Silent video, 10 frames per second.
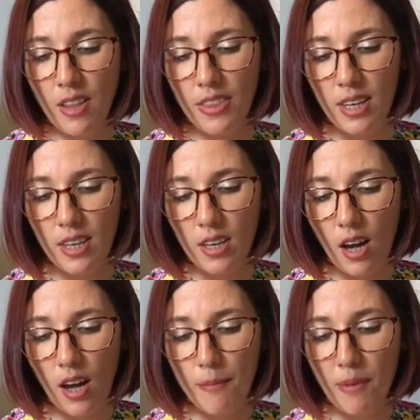the
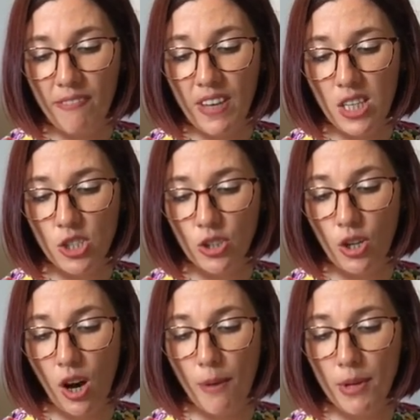finished
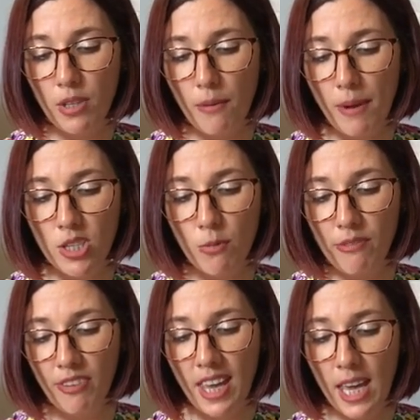garment
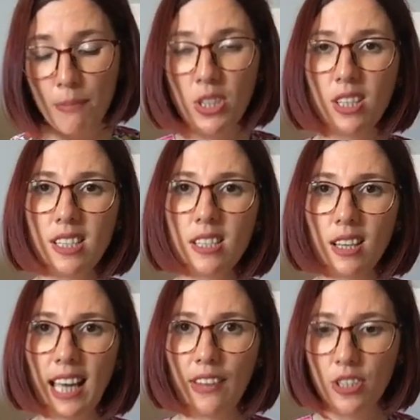measurement for the hips, because it's a
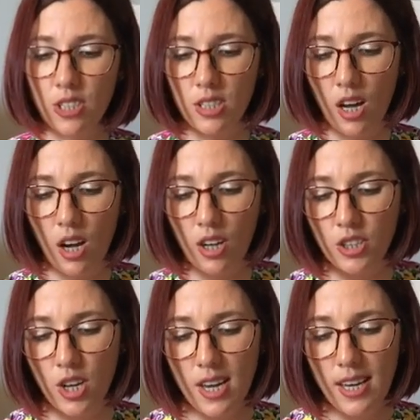gathered
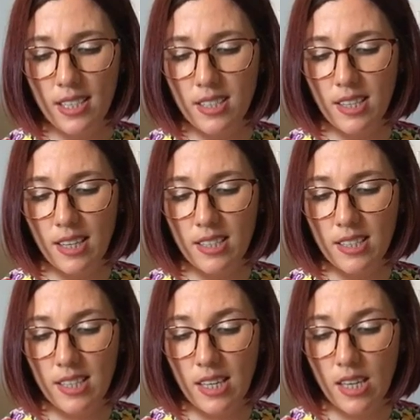skirt, is
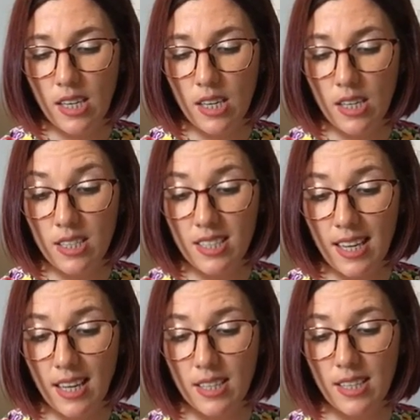
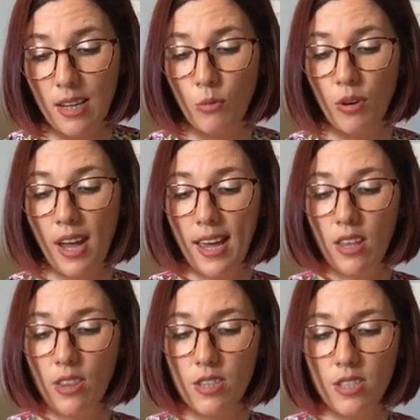66
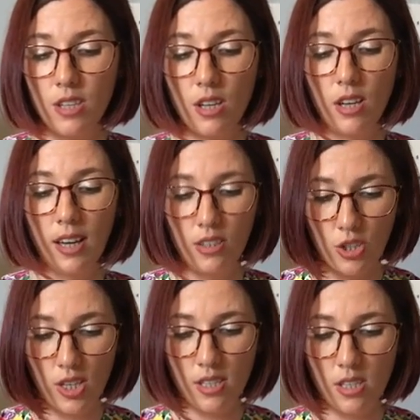1/8
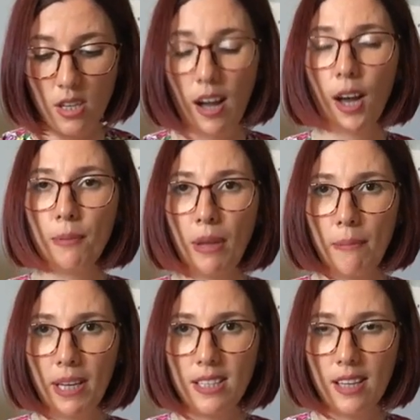inches. I hope that
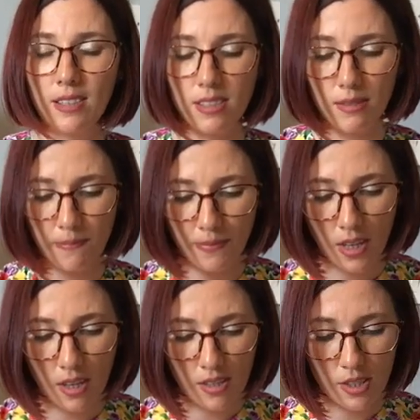makes sense.
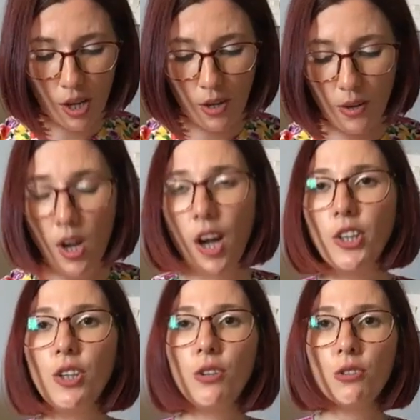So a
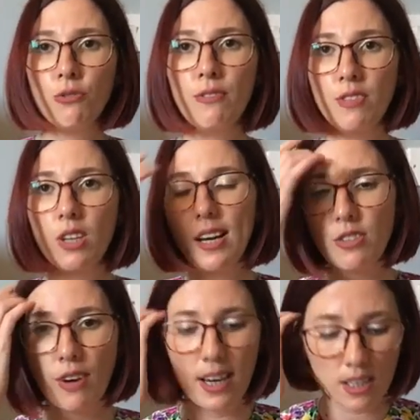huge size
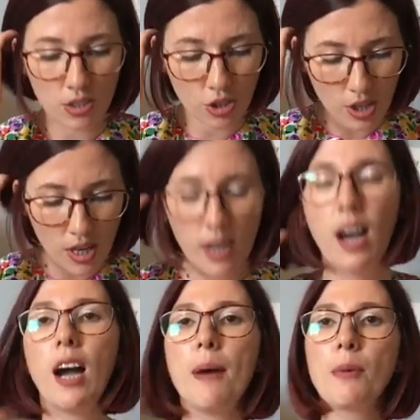range,
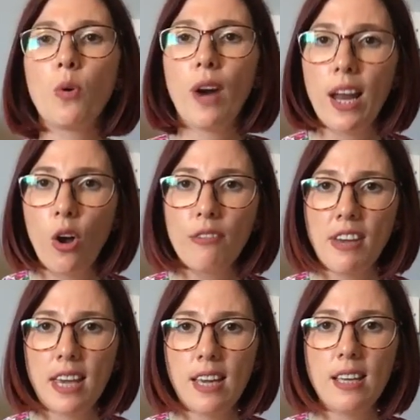quite a lot of
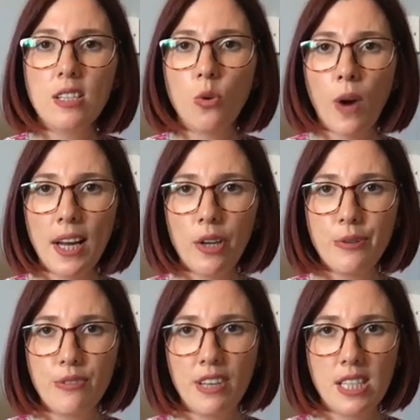ease, quite
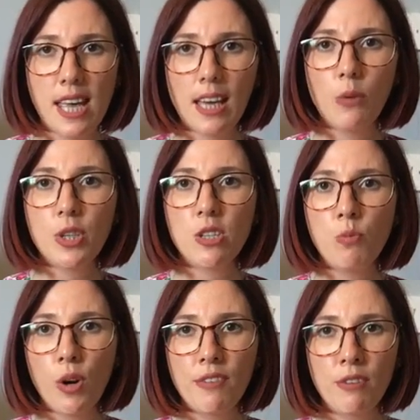loose fitting, which is
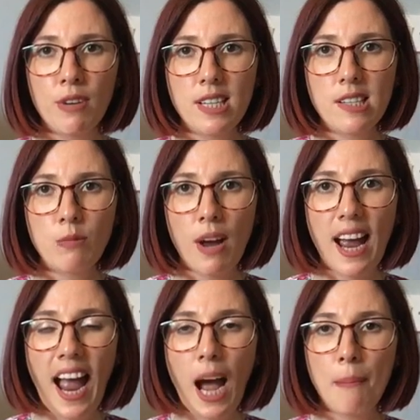one of the reasons why
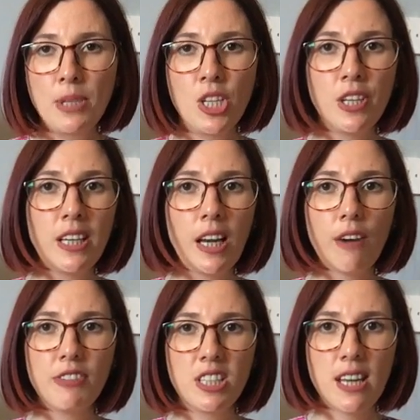I absolutely
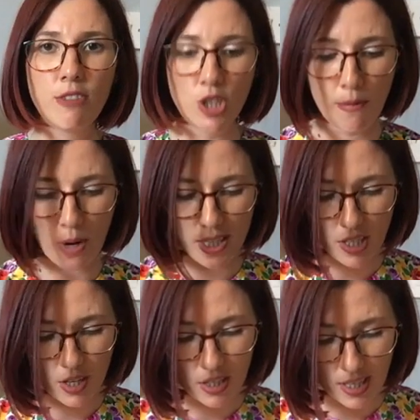love the Deer and Doe
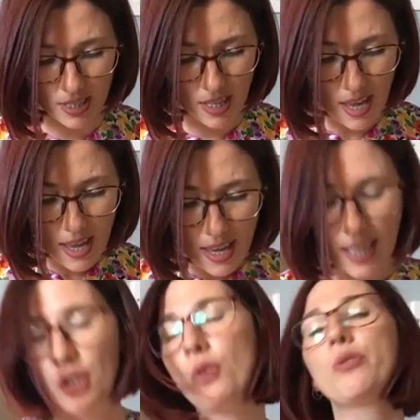myosotis. It
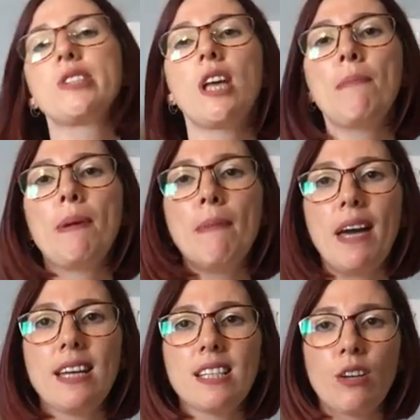can also be
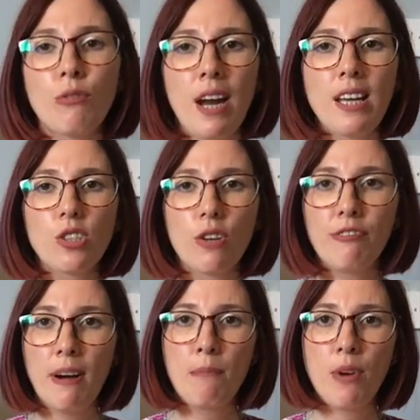made in a range of
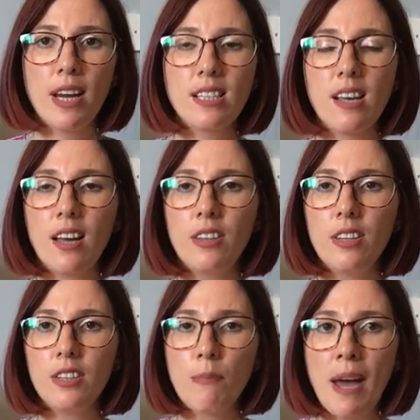fabrics,
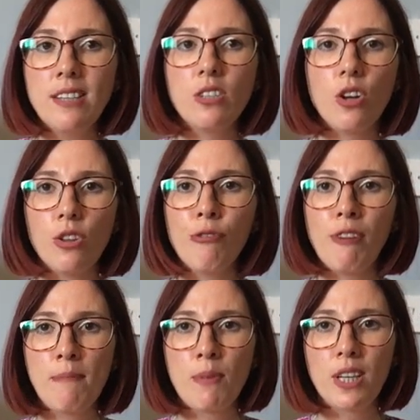and dependent on the
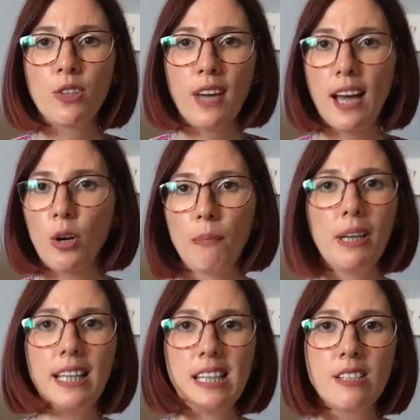fabric you get a
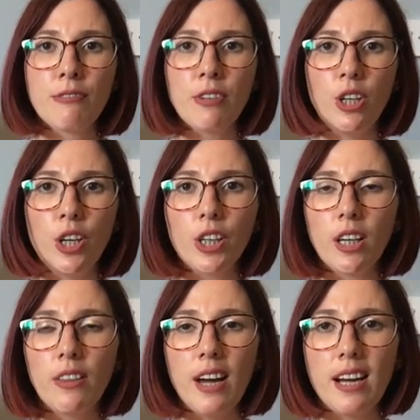completely different look,
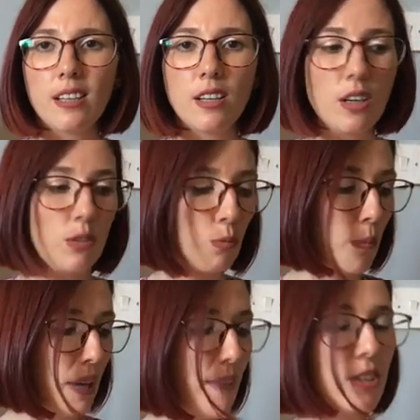and that will
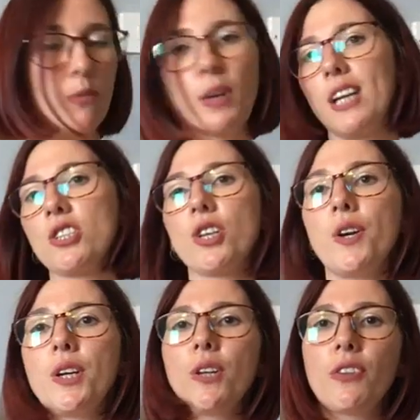be evident when I show
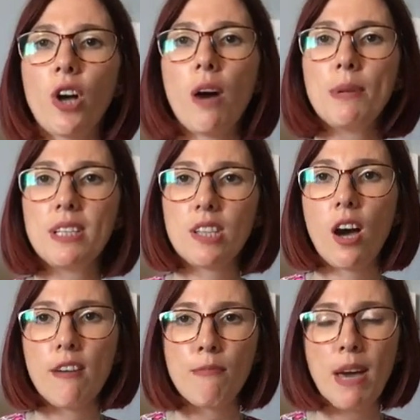you the garments that
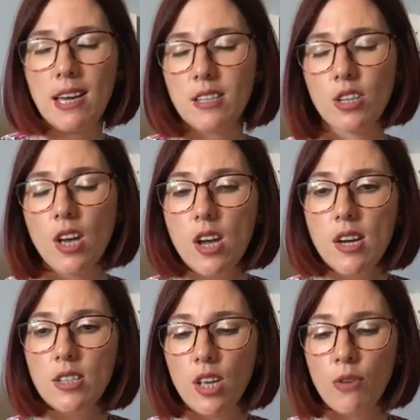I've made.
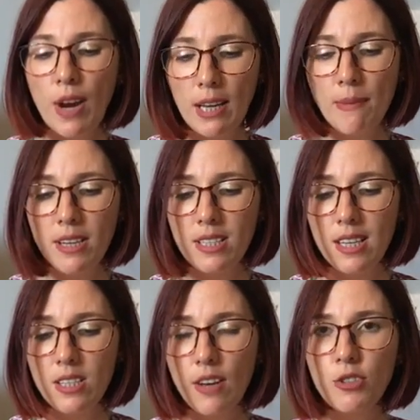So the
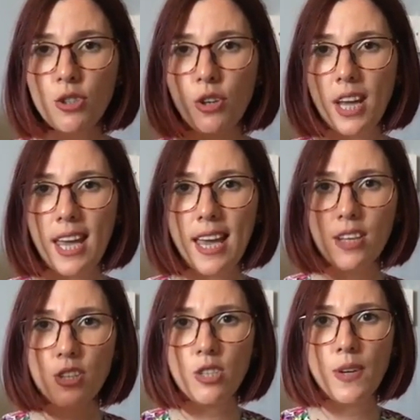recommended, I've just got it here
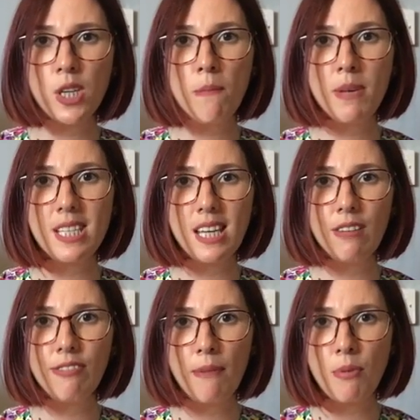just so I don't miss any
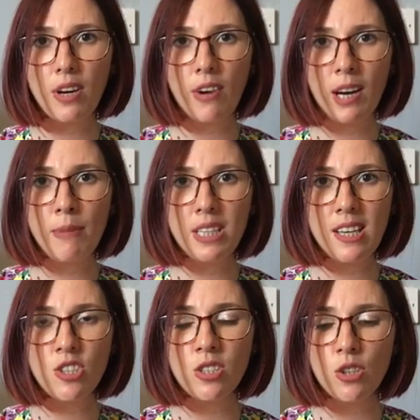fabric
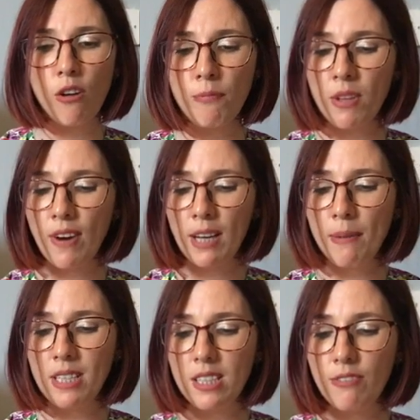recommendations off, but the
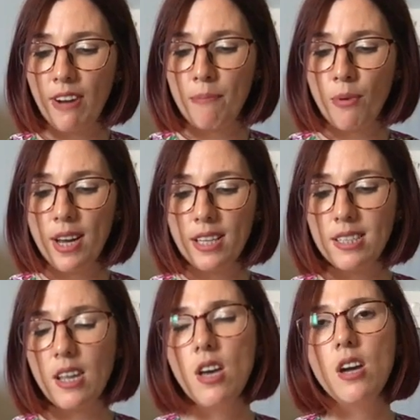recommended
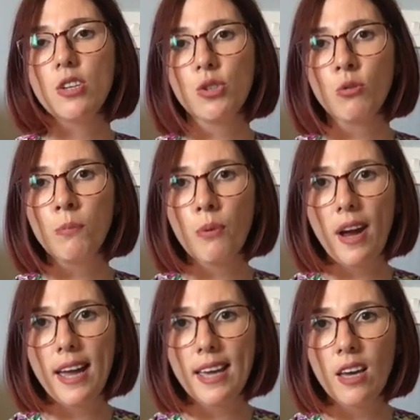fabrics:
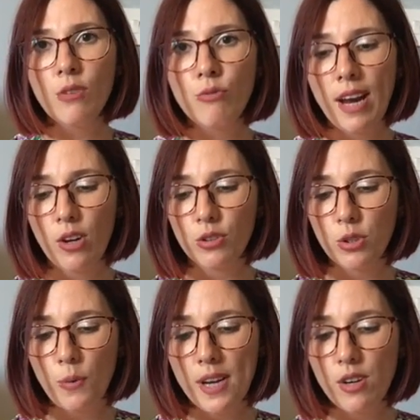chambray, rayon
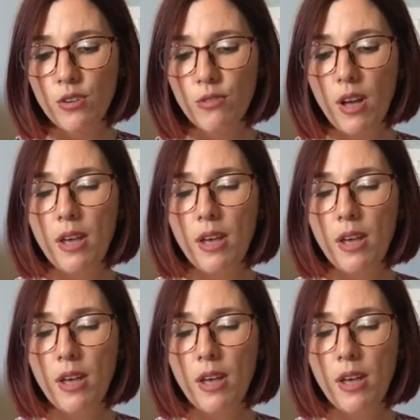twill,